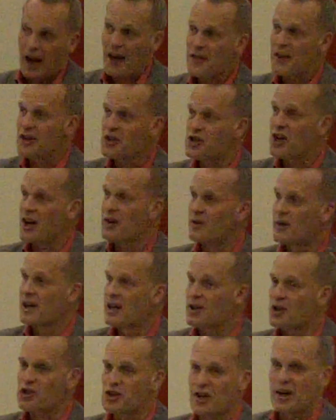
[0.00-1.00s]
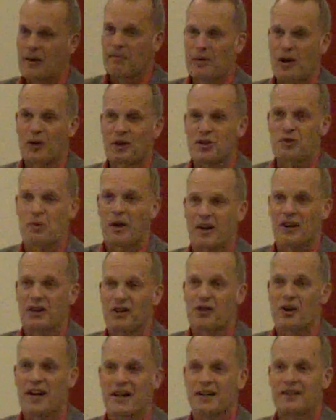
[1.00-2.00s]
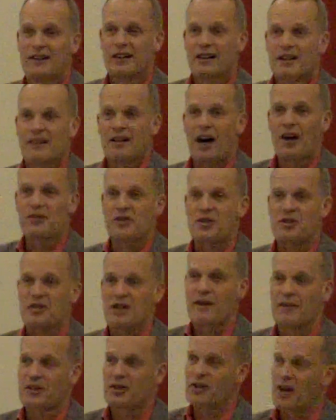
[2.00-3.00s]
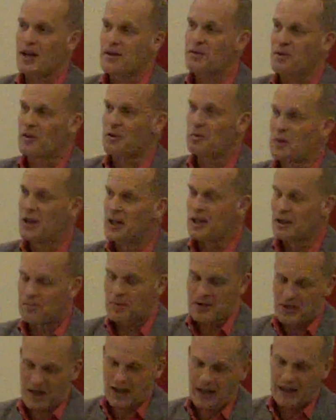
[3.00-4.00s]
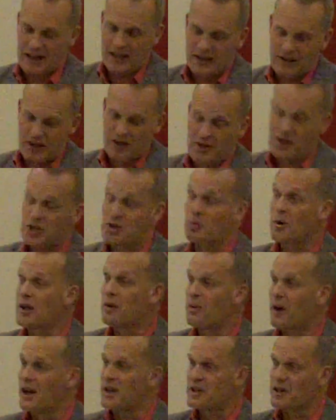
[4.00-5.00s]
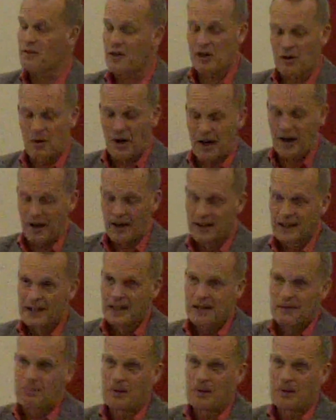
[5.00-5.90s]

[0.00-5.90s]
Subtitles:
I think generally that Chenin Blanc is one of the great undiscovered grapes of the world, particularly the sweet wines of the Loire.